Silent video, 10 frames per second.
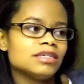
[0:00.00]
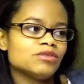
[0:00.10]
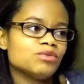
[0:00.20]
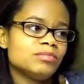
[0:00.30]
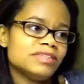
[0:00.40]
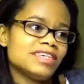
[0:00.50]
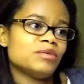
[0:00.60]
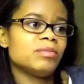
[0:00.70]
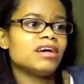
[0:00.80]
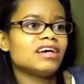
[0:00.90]
sweet potato
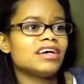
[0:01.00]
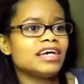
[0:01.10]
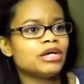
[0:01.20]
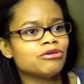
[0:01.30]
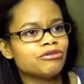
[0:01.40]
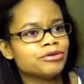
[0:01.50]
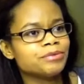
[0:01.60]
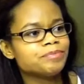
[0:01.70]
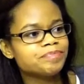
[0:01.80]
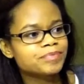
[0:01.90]
pie or
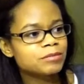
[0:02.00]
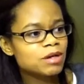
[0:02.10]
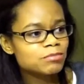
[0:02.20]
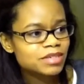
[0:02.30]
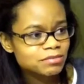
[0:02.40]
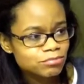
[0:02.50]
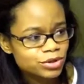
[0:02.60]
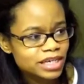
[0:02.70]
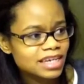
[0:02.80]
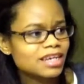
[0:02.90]
pumpkin
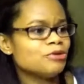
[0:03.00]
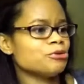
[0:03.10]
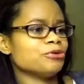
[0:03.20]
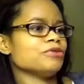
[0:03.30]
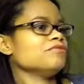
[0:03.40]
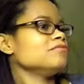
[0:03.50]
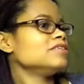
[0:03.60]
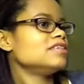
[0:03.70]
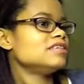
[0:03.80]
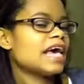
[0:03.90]
bread or
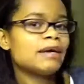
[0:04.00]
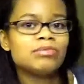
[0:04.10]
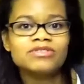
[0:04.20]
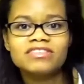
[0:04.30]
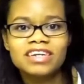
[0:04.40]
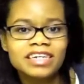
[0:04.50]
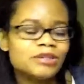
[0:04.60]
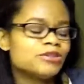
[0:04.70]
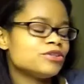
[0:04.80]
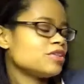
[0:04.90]
apple
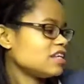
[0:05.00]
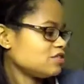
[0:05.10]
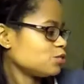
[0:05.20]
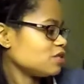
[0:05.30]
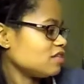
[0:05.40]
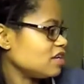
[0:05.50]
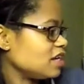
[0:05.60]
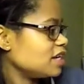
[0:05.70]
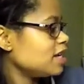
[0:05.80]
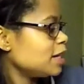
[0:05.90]
cider, that sort of
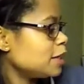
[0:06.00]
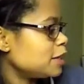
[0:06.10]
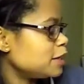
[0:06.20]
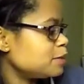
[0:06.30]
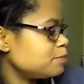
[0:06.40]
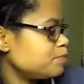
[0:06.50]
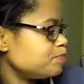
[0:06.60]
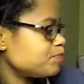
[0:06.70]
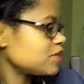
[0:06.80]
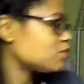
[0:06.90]
thing.
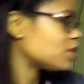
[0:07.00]
So